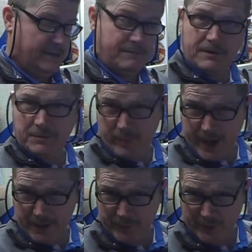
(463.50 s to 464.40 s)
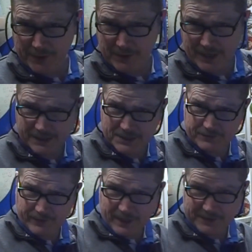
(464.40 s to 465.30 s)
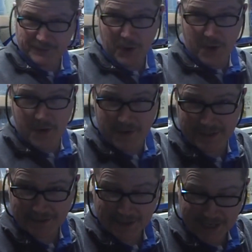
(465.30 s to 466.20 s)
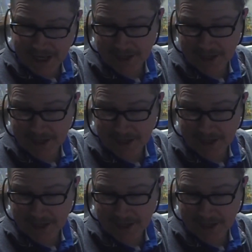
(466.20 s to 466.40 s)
Welcome back, by the way. I just fast forward or cut